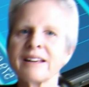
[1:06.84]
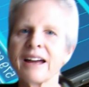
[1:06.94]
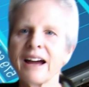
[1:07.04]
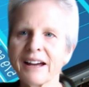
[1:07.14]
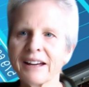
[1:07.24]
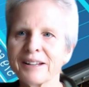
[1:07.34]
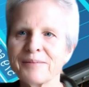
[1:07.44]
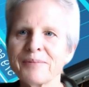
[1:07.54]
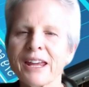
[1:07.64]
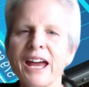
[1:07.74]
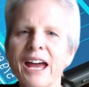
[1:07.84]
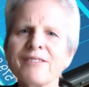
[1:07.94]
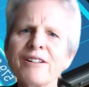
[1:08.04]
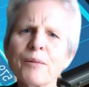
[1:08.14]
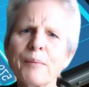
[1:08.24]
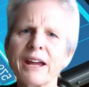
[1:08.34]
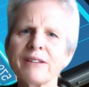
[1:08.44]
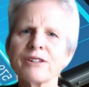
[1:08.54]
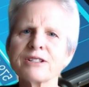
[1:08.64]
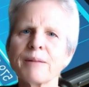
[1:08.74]
Hi. Have you ever paid
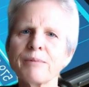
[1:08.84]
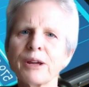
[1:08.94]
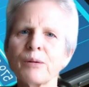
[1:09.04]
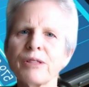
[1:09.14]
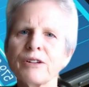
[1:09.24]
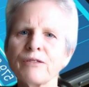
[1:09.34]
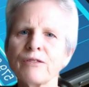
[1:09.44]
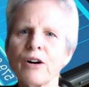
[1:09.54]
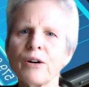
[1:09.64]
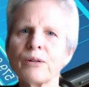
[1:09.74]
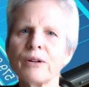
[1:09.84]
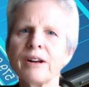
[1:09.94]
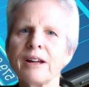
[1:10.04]
for something with your phone?